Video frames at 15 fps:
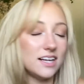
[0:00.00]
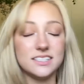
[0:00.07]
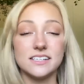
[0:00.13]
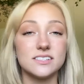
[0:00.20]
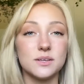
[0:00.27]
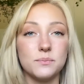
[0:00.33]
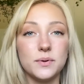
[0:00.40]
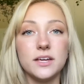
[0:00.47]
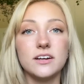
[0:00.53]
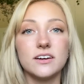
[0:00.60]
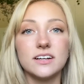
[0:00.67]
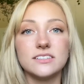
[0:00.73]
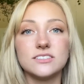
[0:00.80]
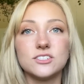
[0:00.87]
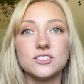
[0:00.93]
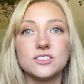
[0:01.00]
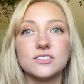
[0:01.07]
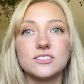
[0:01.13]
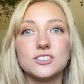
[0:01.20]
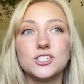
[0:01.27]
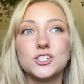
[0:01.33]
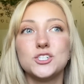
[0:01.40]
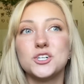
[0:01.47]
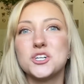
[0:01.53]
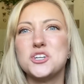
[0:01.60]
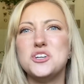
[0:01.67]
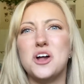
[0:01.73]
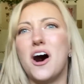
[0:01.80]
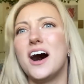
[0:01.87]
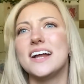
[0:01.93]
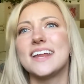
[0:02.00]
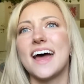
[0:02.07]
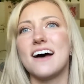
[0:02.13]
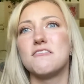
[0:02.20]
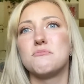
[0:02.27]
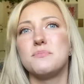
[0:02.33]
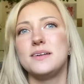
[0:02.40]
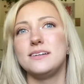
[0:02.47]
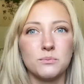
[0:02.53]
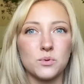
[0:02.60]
disappearance should not have been